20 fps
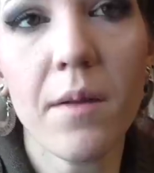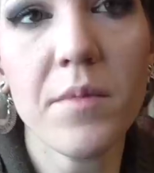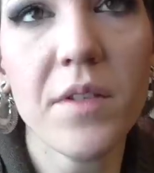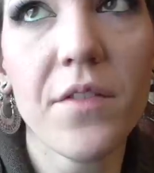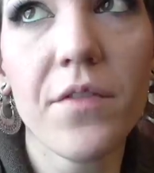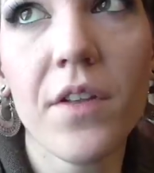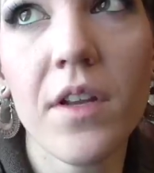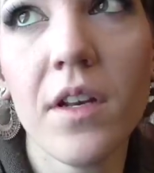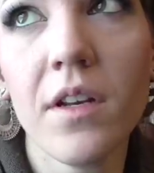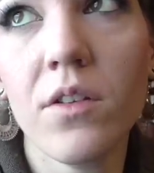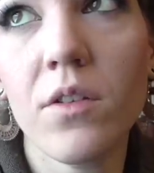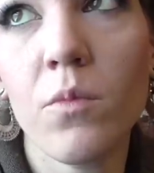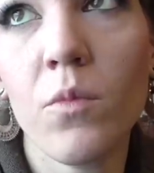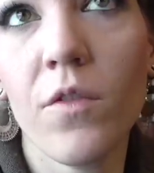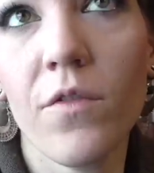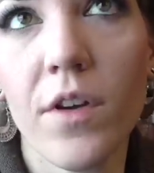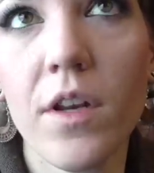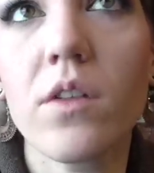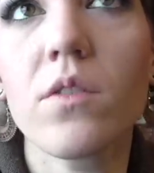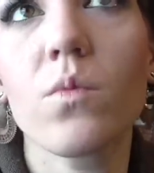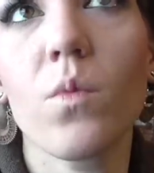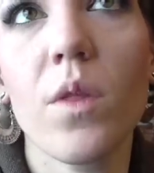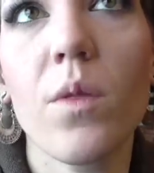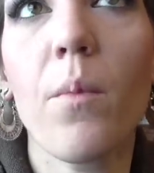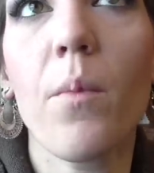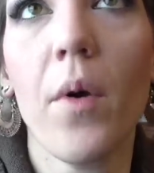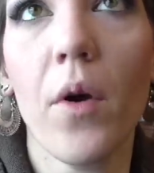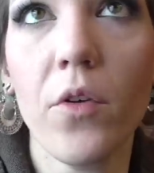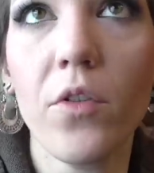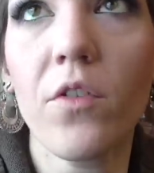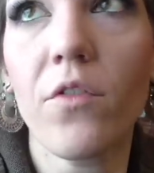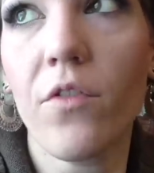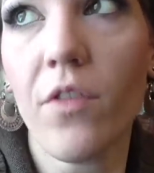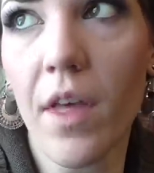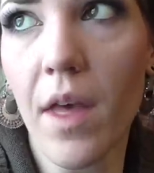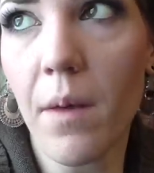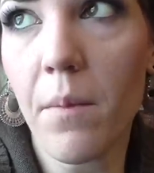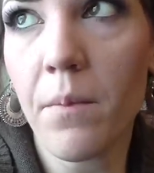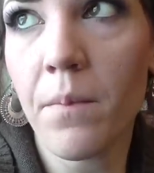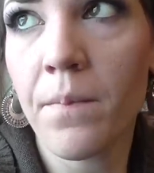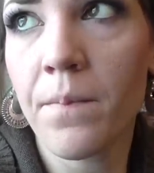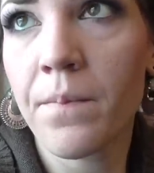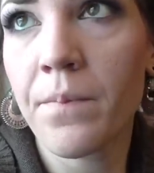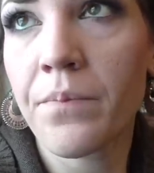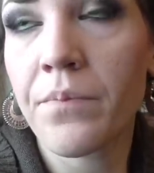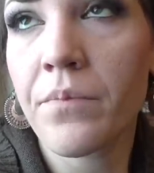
I'm definitely going to do more videos with both of them.